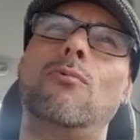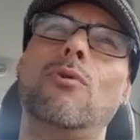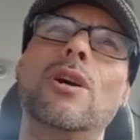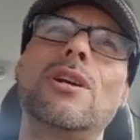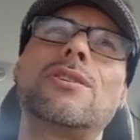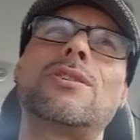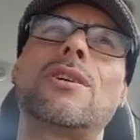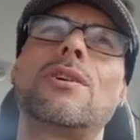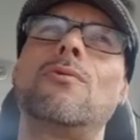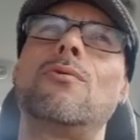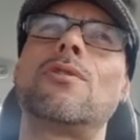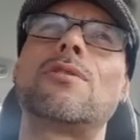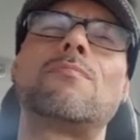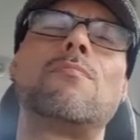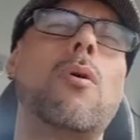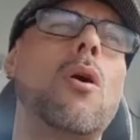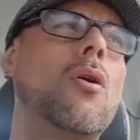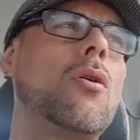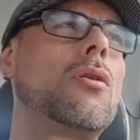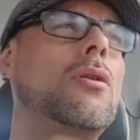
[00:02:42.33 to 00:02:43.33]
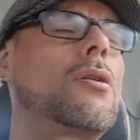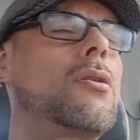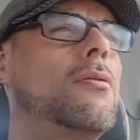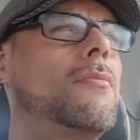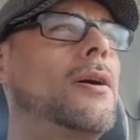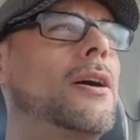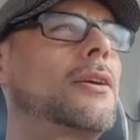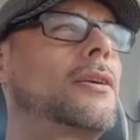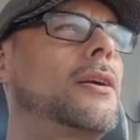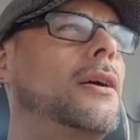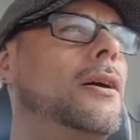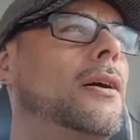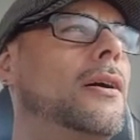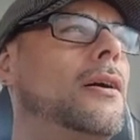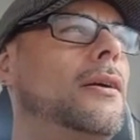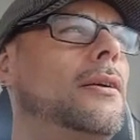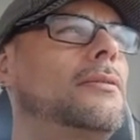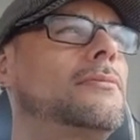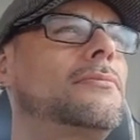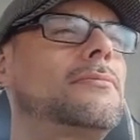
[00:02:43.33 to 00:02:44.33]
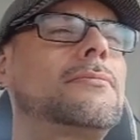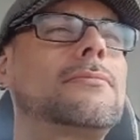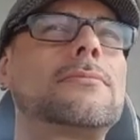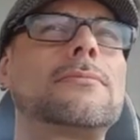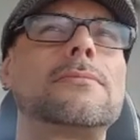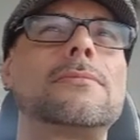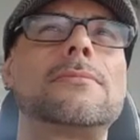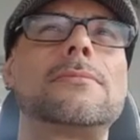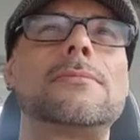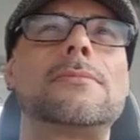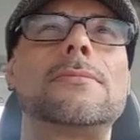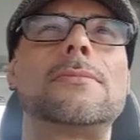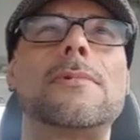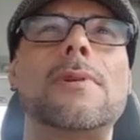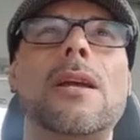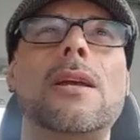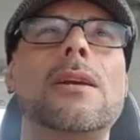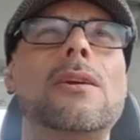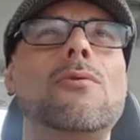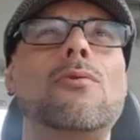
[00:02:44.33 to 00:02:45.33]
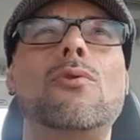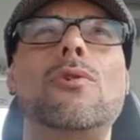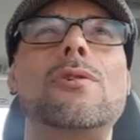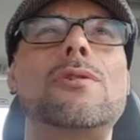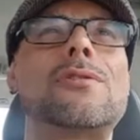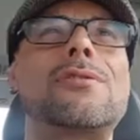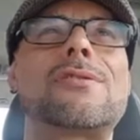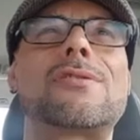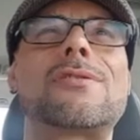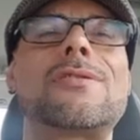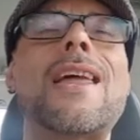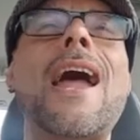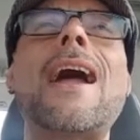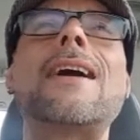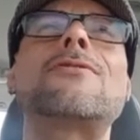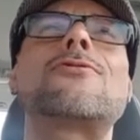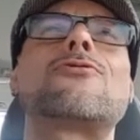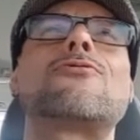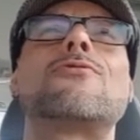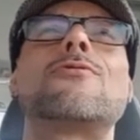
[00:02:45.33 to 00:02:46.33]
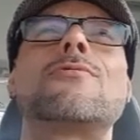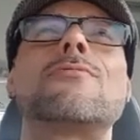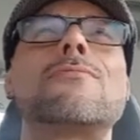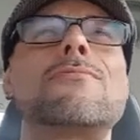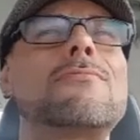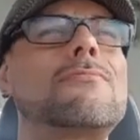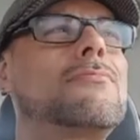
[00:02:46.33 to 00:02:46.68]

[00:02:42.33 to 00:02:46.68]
When she was born, oh my God, it was natural.